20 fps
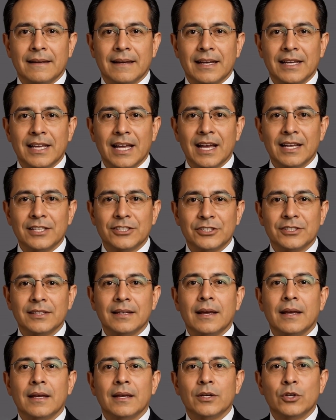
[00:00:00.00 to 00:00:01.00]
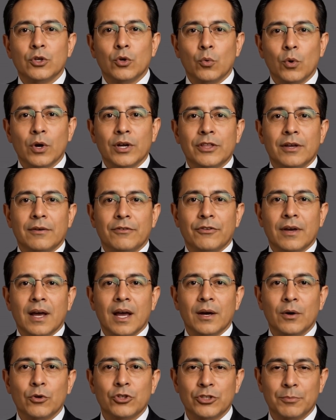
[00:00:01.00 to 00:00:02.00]
Yes, you want to
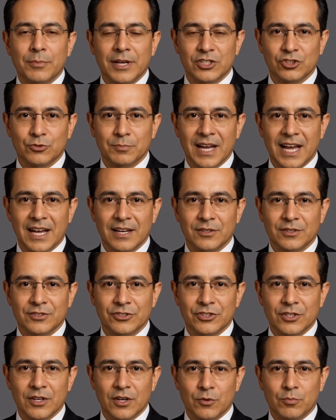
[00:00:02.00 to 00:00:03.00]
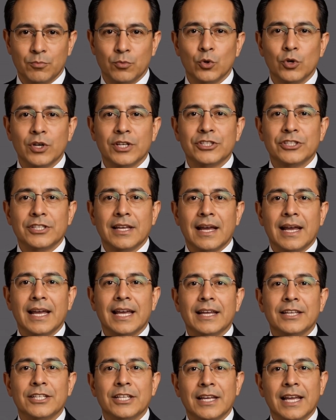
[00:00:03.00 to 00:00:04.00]
follow speech patterns, voice,
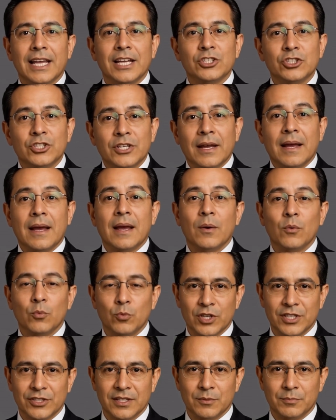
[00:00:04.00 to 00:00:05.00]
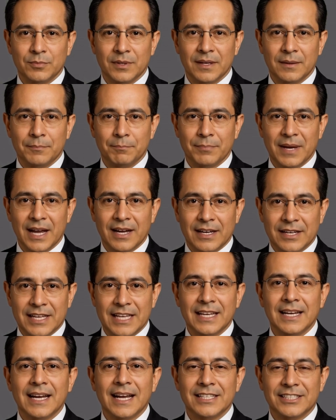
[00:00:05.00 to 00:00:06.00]
intonation, rhythm,
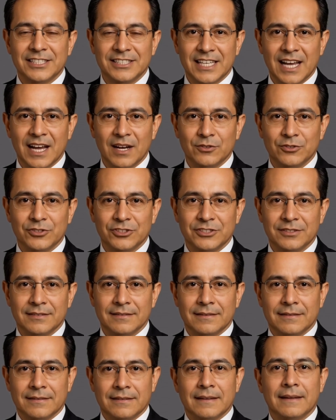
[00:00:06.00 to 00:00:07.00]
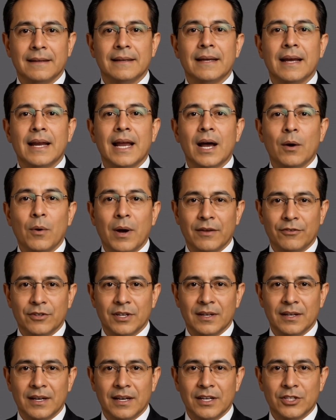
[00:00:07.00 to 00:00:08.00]
melody, and sounds.
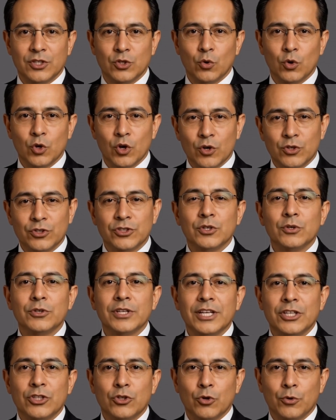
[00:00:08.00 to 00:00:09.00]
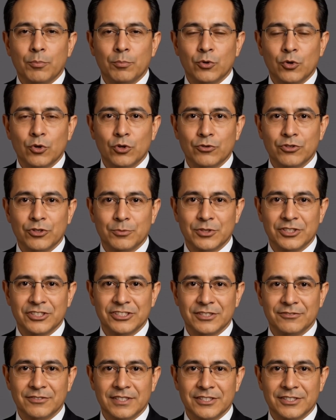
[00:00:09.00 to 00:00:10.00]
However, you also need to improve
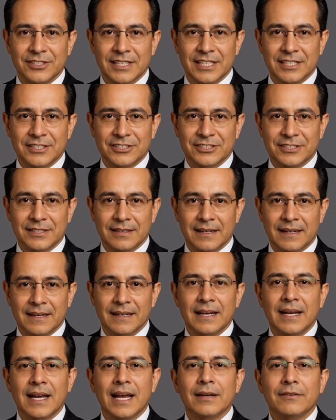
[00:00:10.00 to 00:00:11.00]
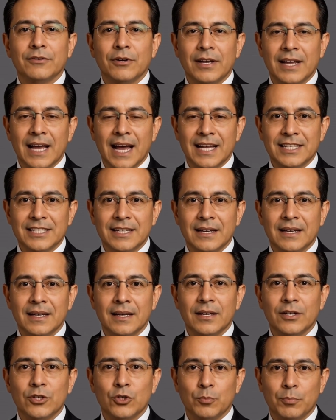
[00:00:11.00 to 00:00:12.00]
specific things, and for that,
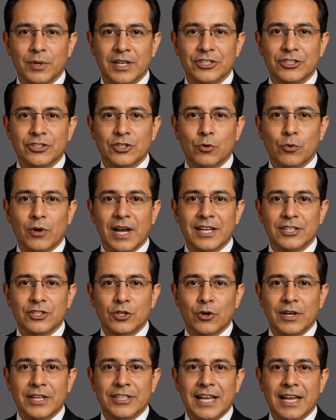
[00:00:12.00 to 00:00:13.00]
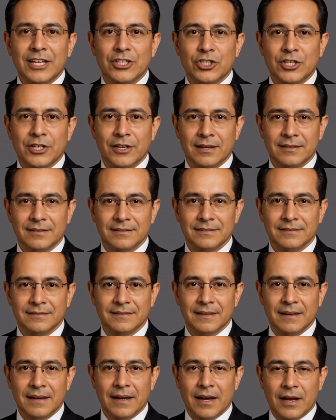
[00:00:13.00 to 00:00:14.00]
you must direct your attention.
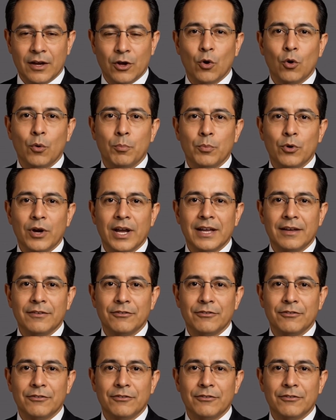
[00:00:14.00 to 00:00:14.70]
Your brain